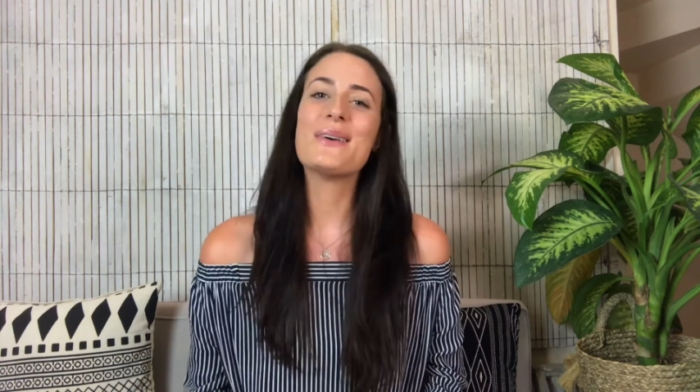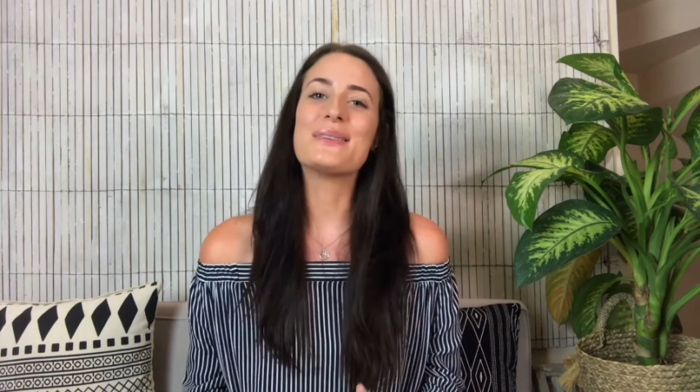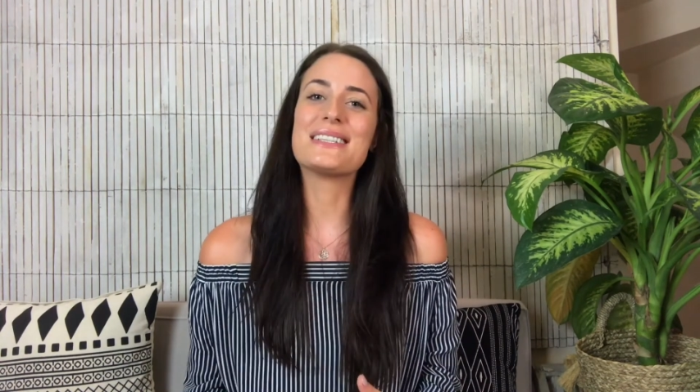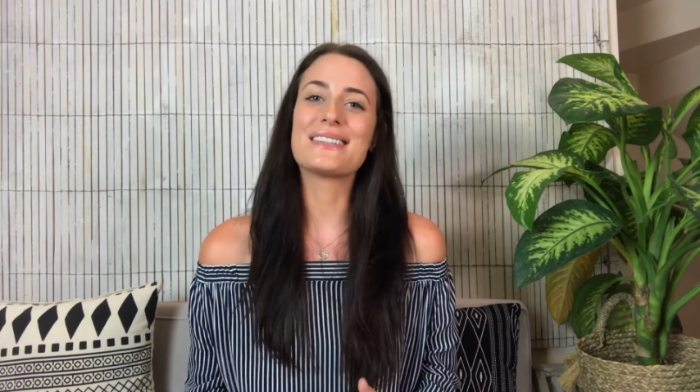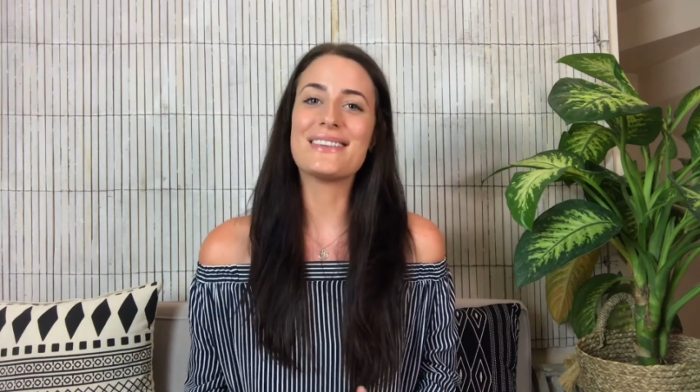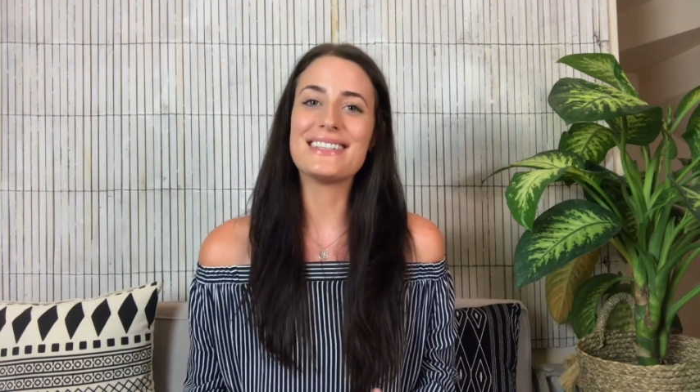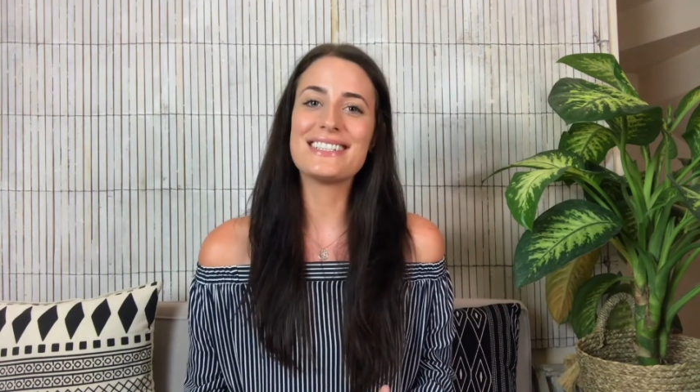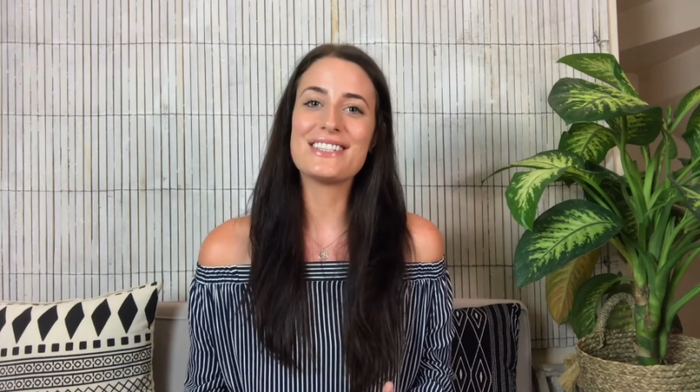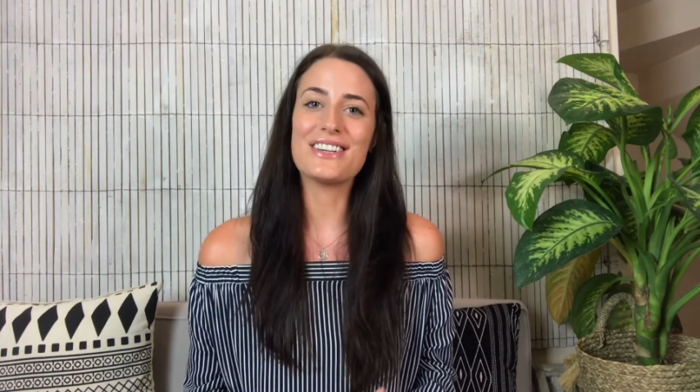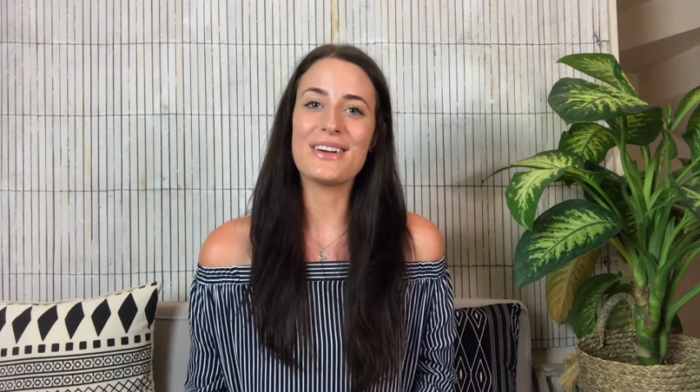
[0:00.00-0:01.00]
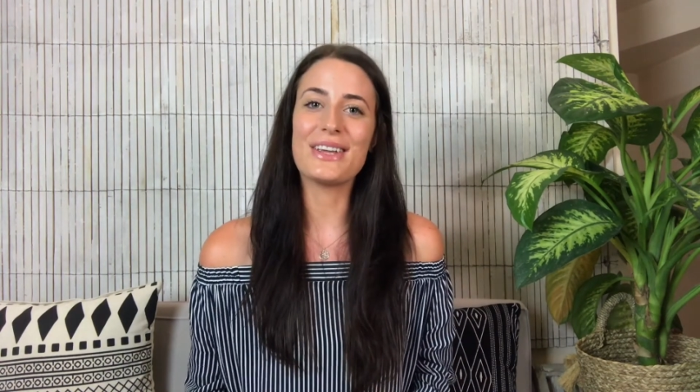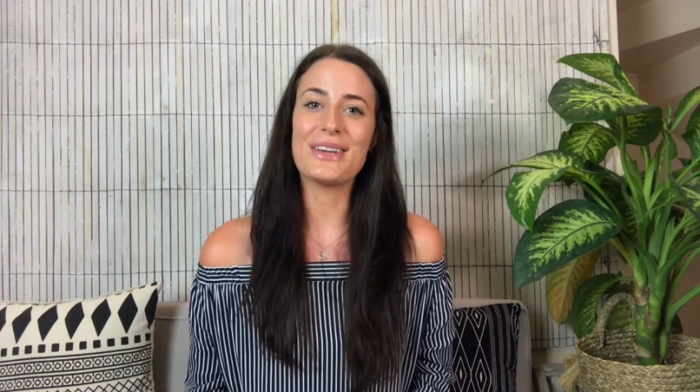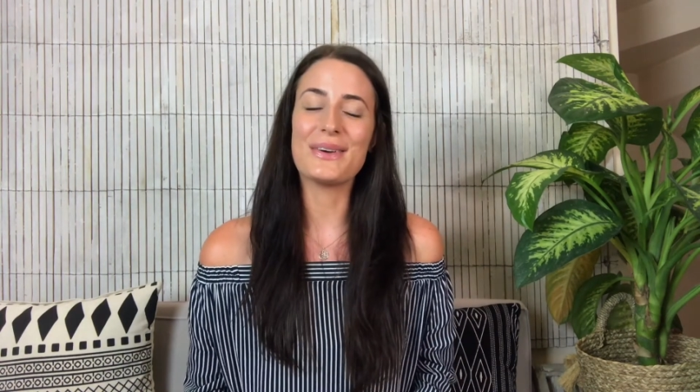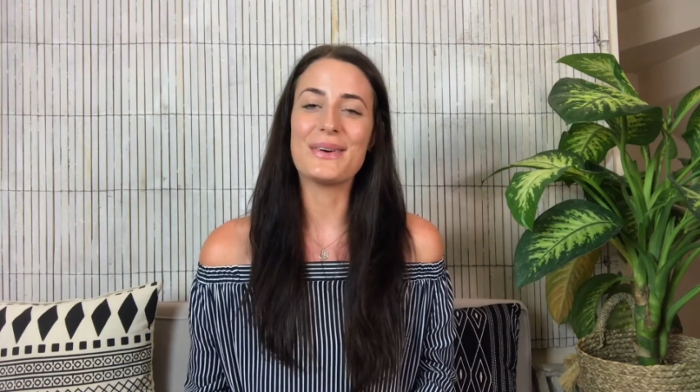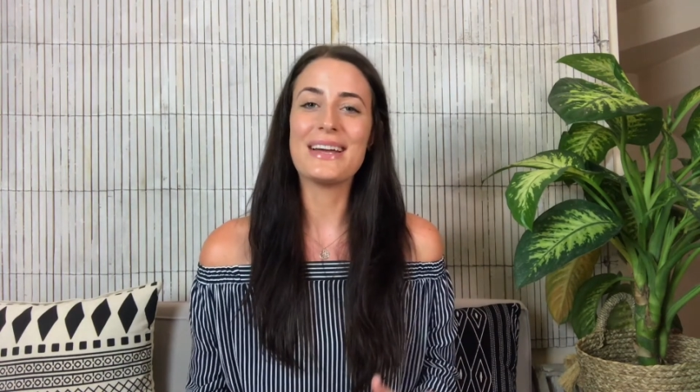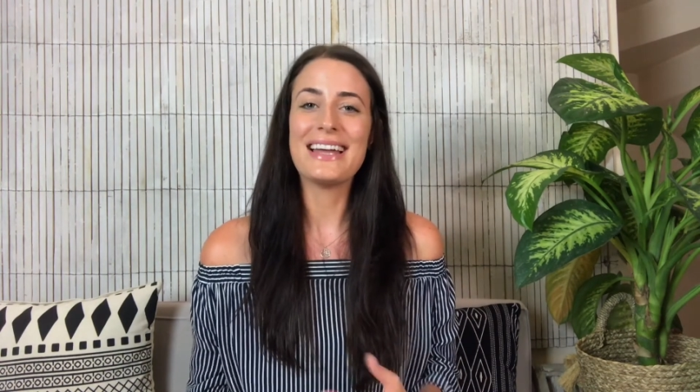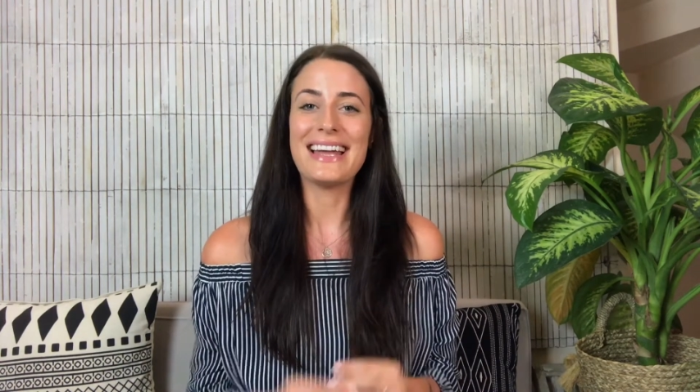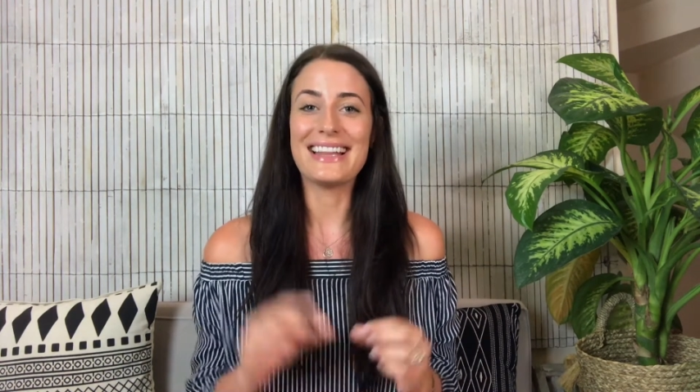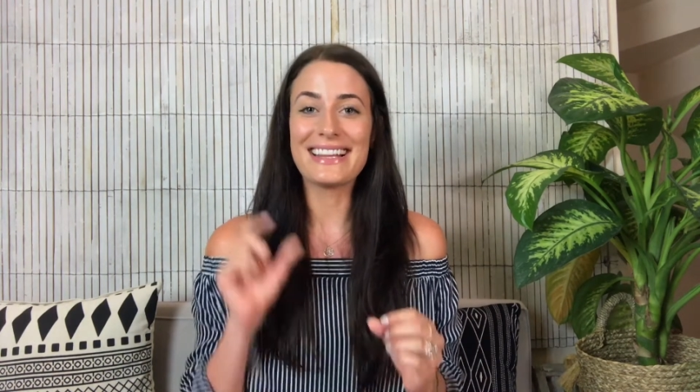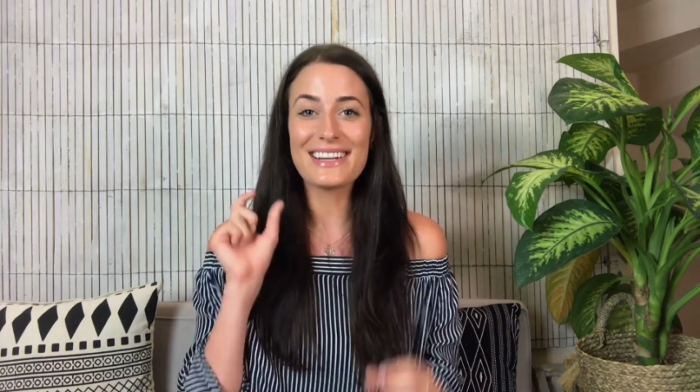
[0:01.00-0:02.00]
which is going to show you
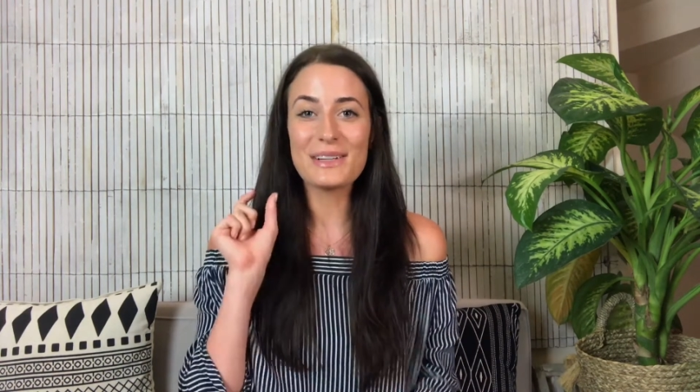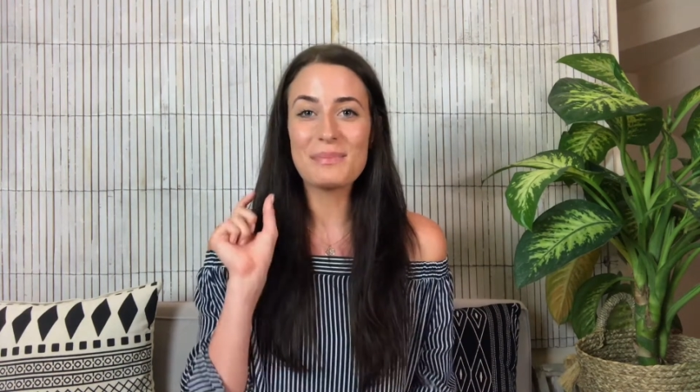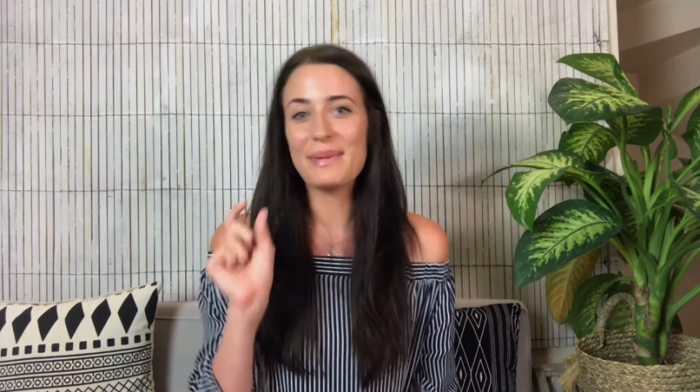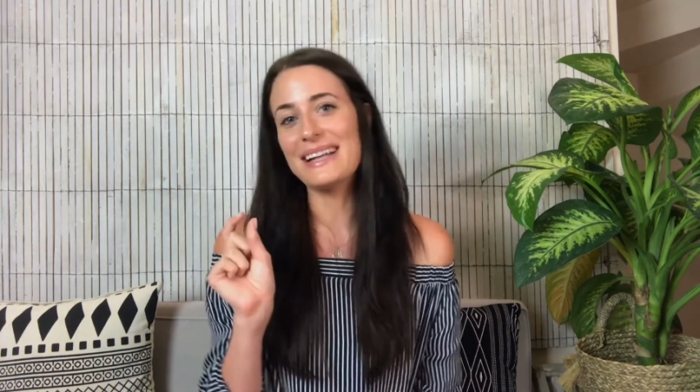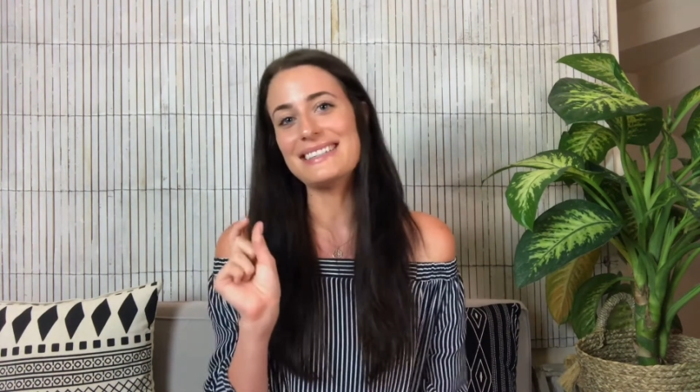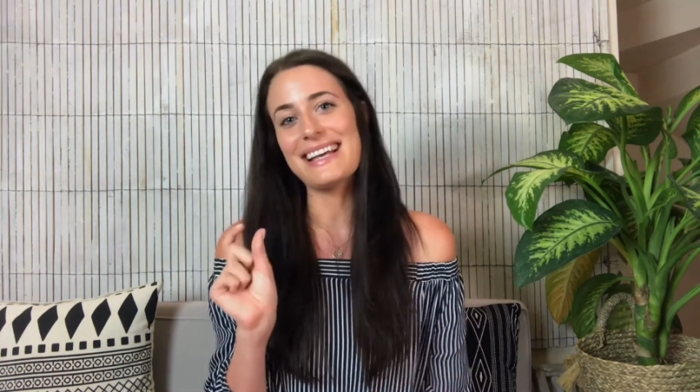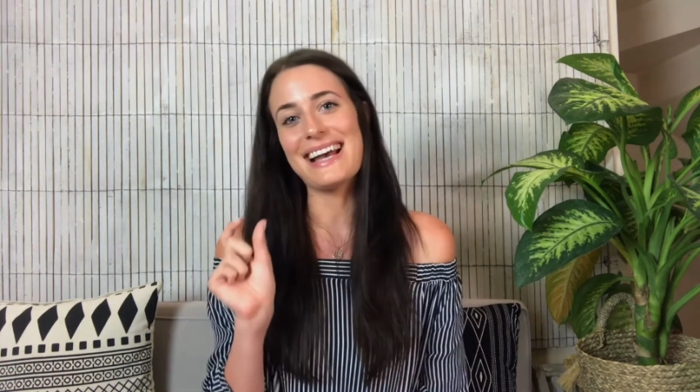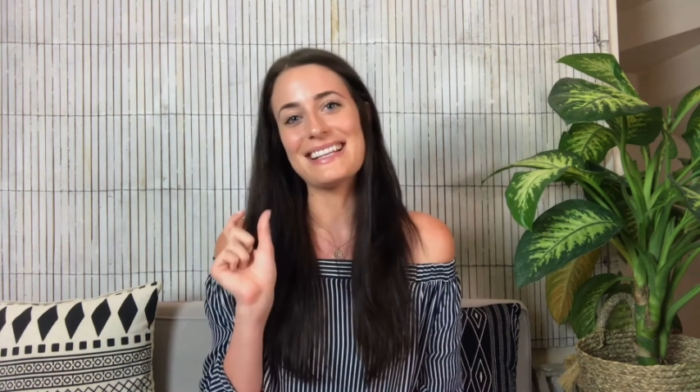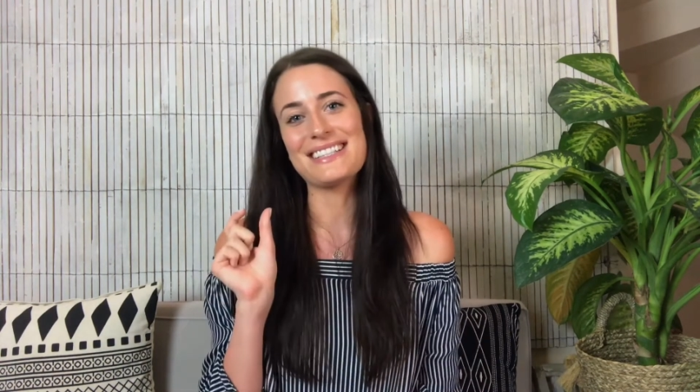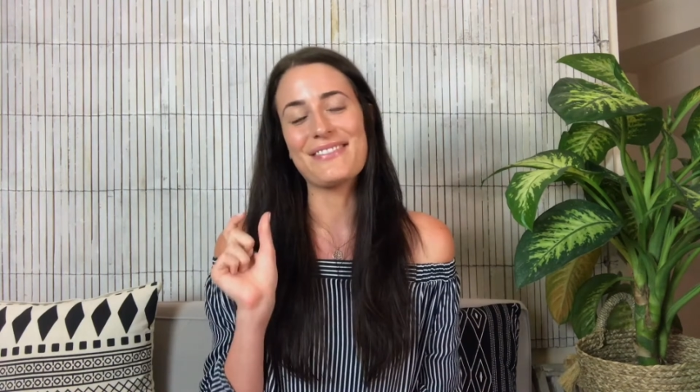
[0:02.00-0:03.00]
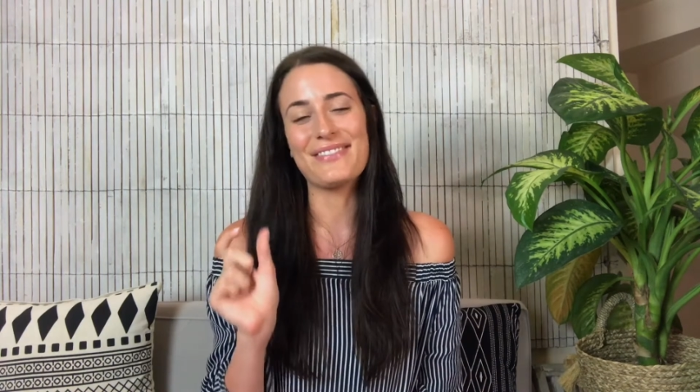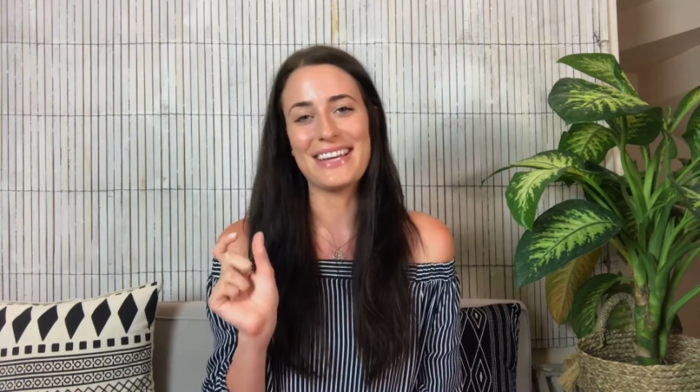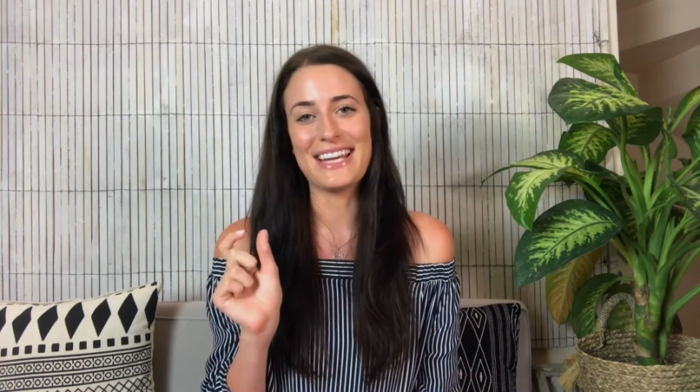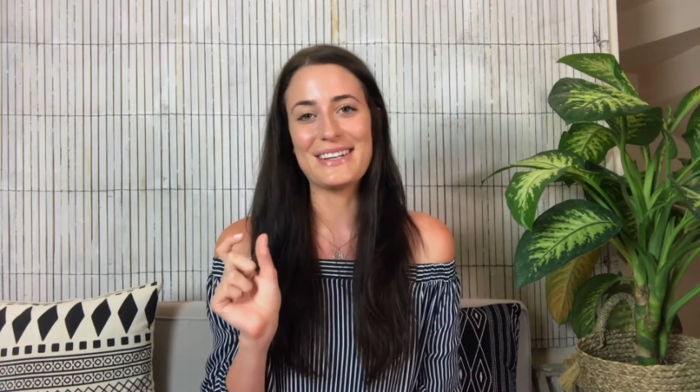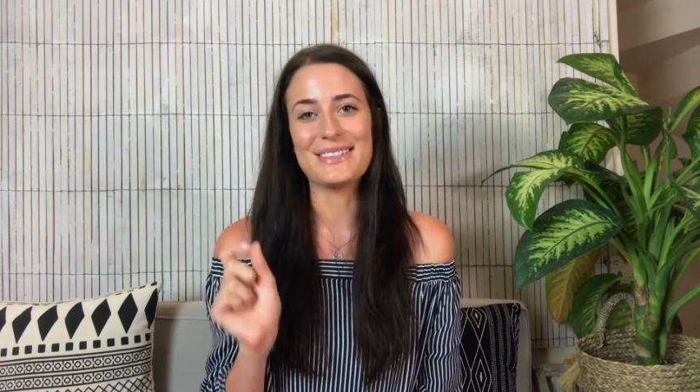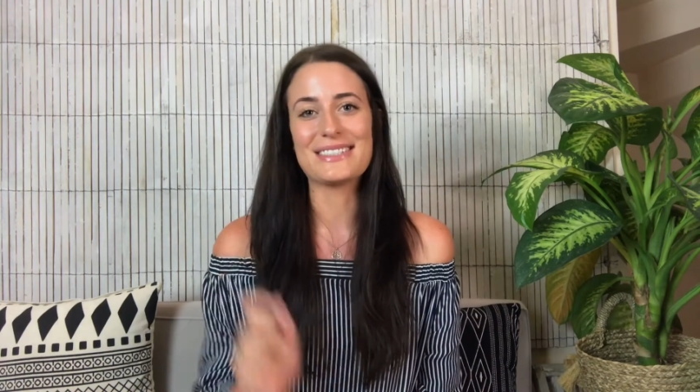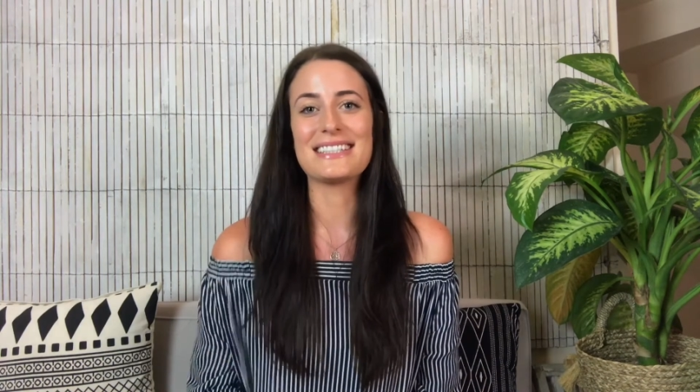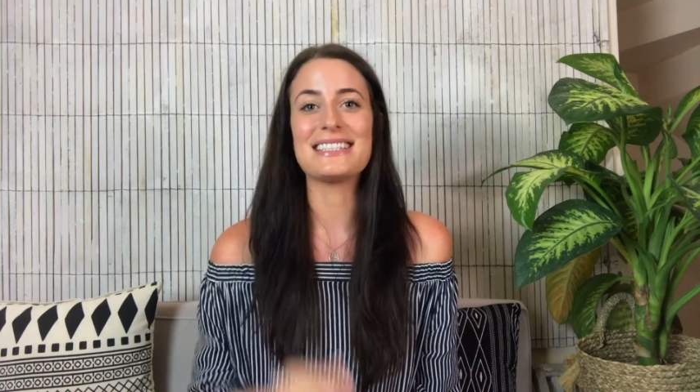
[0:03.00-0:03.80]
in little bite-sized videos,